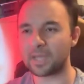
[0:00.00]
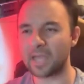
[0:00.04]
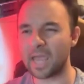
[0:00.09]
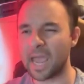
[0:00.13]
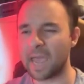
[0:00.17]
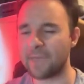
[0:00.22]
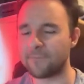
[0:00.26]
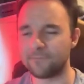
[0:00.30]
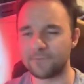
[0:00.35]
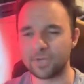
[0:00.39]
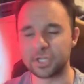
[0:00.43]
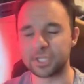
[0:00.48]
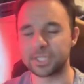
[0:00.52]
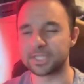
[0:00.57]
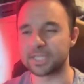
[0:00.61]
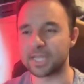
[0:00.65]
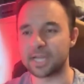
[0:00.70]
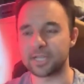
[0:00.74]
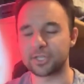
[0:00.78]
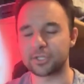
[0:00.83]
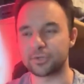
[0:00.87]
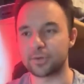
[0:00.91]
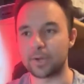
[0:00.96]
And Vicious
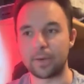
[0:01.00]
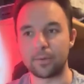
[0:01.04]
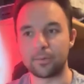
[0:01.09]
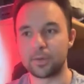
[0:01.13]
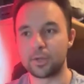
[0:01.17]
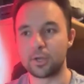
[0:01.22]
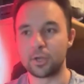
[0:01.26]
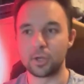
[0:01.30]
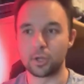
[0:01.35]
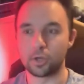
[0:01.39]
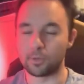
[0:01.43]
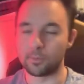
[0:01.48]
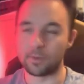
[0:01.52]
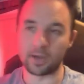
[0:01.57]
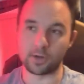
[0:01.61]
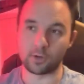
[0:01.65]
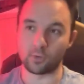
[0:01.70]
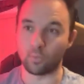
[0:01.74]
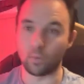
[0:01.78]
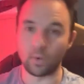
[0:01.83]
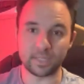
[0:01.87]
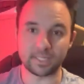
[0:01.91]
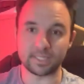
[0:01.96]
Astral, no
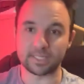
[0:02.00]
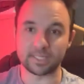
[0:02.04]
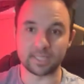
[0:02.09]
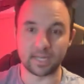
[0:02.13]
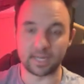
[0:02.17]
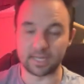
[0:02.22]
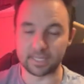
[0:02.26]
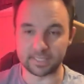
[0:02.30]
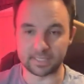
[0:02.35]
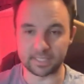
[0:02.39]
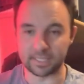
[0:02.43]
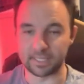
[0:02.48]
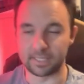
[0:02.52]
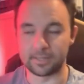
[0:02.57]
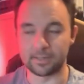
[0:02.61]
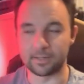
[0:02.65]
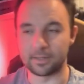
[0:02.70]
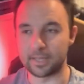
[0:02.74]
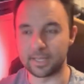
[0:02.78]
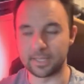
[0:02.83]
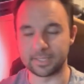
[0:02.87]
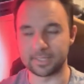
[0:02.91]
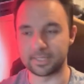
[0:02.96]
matter what set is
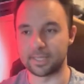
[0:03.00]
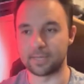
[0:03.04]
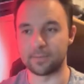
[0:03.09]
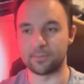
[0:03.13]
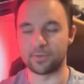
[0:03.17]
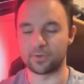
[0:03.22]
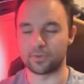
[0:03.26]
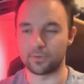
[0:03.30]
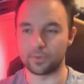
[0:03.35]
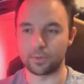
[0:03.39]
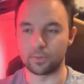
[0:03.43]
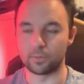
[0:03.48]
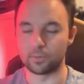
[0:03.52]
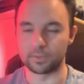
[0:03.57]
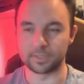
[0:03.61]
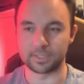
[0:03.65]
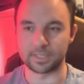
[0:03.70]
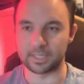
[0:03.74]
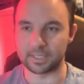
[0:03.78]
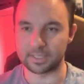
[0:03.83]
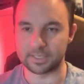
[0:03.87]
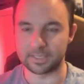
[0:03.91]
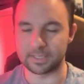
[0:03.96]
in, it's in between
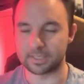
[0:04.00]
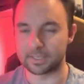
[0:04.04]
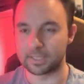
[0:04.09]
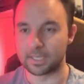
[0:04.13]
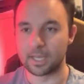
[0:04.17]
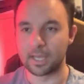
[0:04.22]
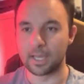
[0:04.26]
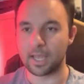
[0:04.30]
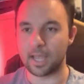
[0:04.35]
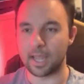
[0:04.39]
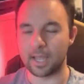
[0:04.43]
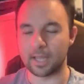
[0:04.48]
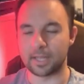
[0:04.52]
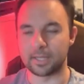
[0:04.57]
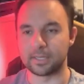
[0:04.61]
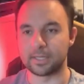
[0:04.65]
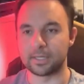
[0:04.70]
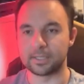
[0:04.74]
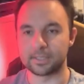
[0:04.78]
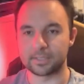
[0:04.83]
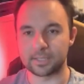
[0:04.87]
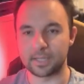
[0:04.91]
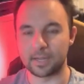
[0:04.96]
Duelist Nexus
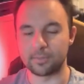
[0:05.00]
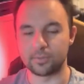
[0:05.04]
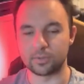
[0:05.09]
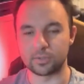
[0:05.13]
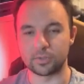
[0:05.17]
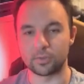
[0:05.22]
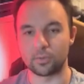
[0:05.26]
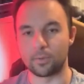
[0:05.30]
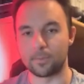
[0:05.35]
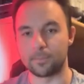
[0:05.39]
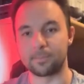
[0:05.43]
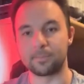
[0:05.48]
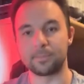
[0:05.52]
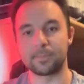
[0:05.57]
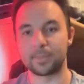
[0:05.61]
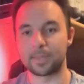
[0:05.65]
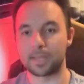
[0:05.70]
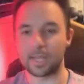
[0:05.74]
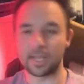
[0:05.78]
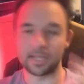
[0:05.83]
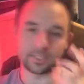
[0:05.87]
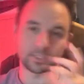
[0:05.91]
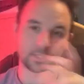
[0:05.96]
and Cyberstorm,
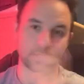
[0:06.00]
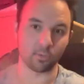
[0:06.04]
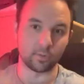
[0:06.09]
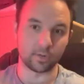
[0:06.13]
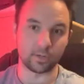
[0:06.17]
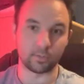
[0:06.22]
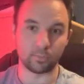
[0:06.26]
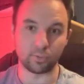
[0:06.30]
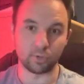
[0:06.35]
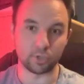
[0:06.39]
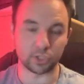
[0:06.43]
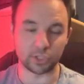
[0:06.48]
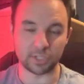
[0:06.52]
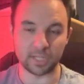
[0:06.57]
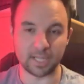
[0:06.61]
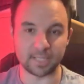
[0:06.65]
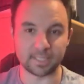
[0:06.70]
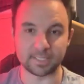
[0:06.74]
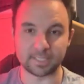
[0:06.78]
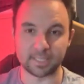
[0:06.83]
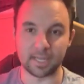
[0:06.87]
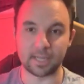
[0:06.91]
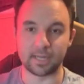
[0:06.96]
it's going to push
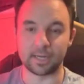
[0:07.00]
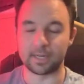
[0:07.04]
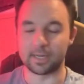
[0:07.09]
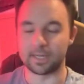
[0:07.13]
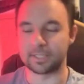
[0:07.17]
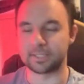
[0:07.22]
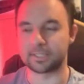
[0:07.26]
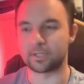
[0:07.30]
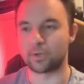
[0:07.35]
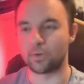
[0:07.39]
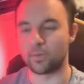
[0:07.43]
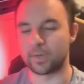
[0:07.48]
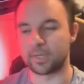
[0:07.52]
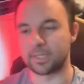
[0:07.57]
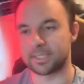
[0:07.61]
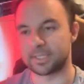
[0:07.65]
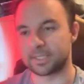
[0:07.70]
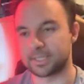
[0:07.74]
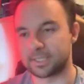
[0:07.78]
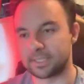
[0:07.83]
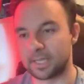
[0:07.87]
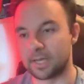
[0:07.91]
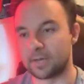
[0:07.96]
that set and it's going to
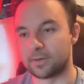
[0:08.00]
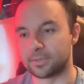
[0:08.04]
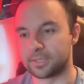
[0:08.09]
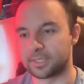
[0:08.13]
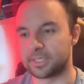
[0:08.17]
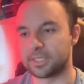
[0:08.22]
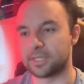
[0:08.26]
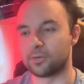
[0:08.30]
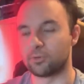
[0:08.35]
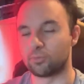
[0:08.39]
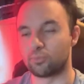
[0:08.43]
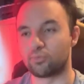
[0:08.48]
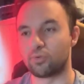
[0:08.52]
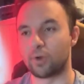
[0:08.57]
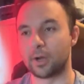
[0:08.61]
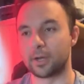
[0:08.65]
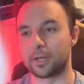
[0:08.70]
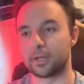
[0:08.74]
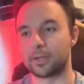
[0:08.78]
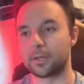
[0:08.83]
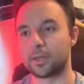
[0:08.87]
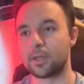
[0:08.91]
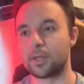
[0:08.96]
sell sealed
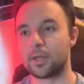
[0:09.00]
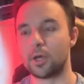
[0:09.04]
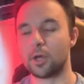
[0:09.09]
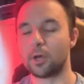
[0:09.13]
product.